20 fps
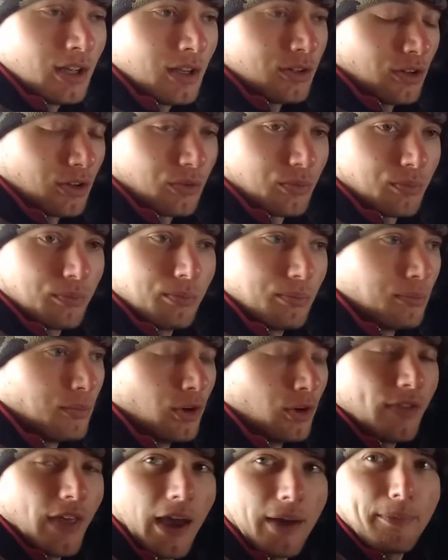Just
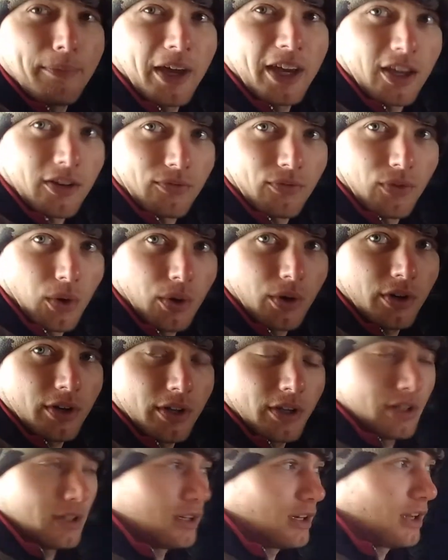move that back and
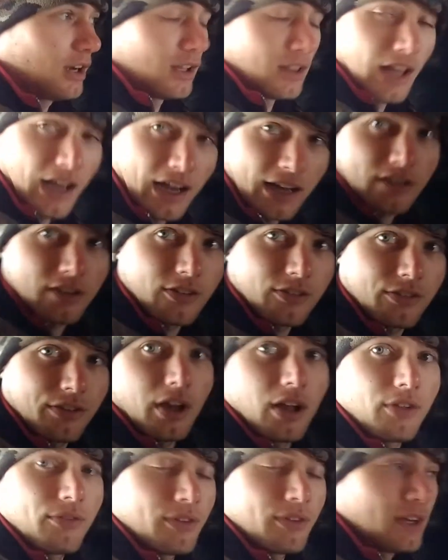forward, unlocked
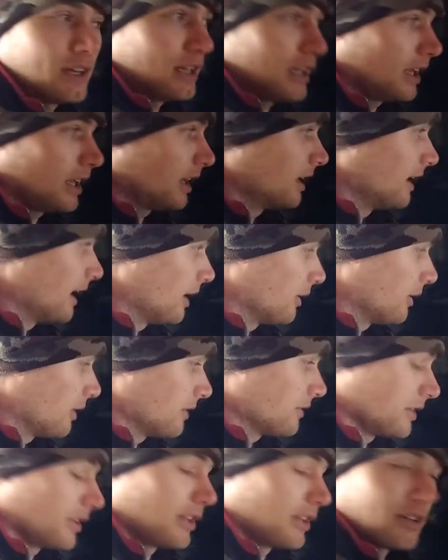itself, and now
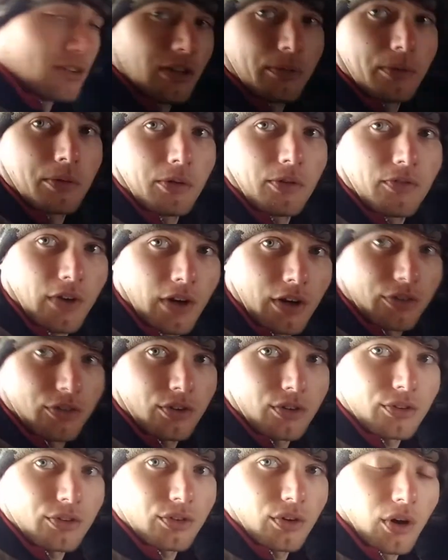everything seems to be
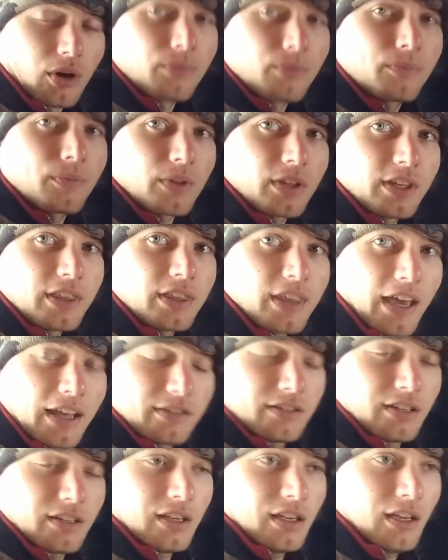functional, so hopefully
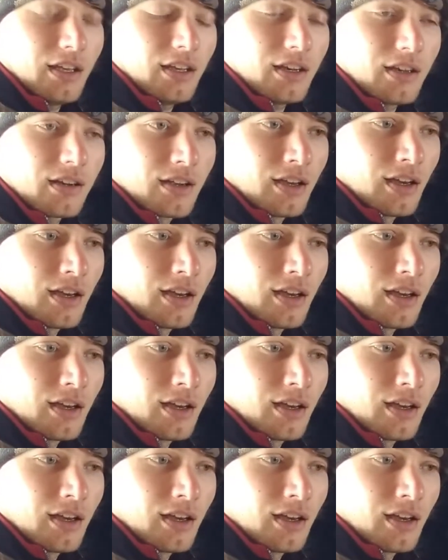that's it.